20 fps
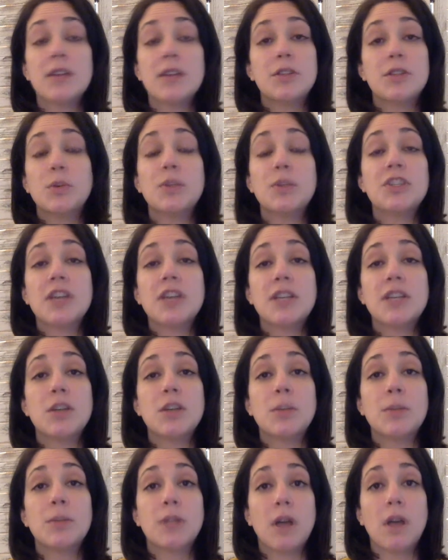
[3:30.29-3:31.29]
to which I
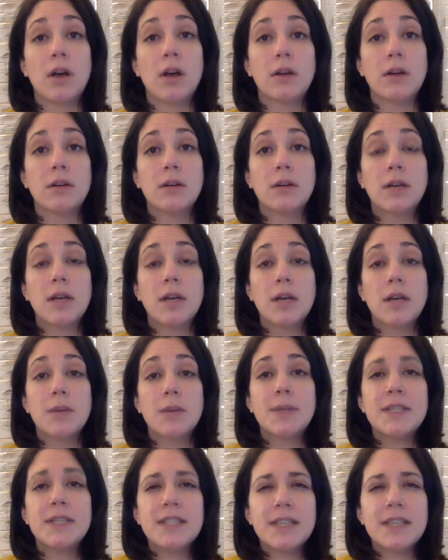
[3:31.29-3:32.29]
don't belong,
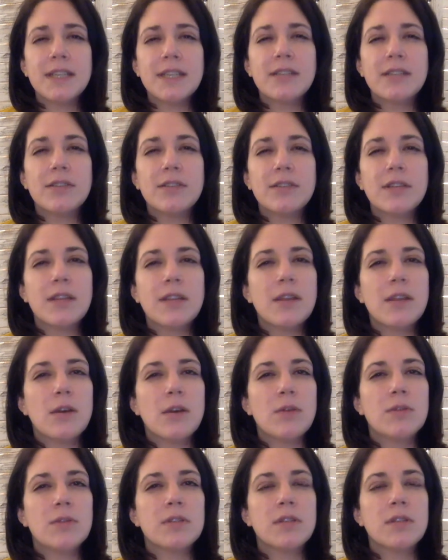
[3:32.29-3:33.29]
particularly
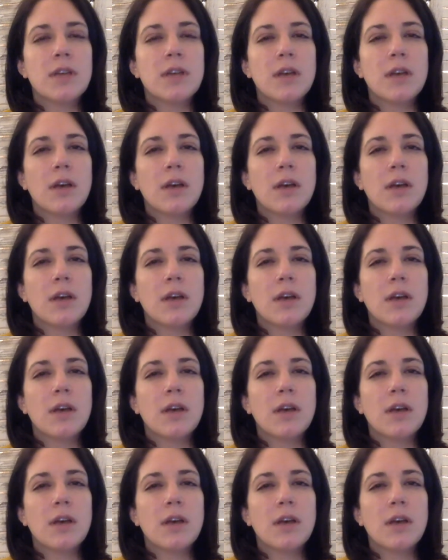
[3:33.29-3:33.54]
those